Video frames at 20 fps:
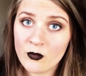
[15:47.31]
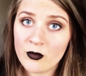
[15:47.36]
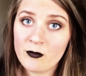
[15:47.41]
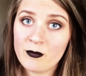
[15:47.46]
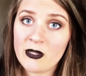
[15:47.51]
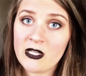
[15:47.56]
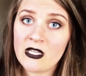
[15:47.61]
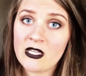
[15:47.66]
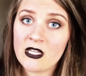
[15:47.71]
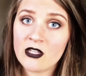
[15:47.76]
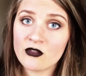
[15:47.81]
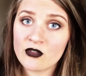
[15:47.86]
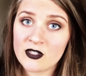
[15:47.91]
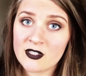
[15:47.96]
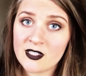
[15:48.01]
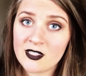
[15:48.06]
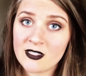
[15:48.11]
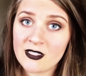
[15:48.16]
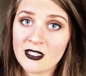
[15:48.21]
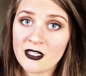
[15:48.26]
would be
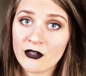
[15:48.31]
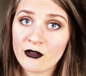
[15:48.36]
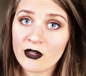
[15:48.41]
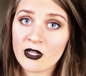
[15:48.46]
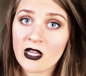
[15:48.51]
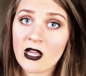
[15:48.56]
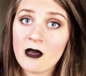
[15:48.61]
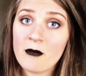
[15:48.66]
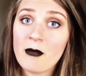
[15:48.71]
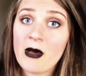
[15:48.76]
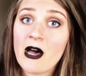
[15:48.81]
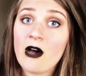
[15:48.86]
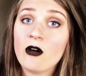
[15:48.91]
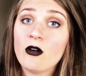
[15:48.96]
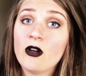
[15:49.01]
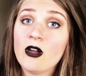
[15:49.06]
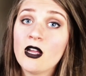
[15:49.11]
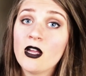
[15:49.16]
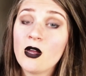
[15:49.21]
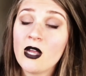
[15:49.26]
interested in hearing
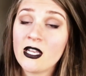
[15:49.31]
about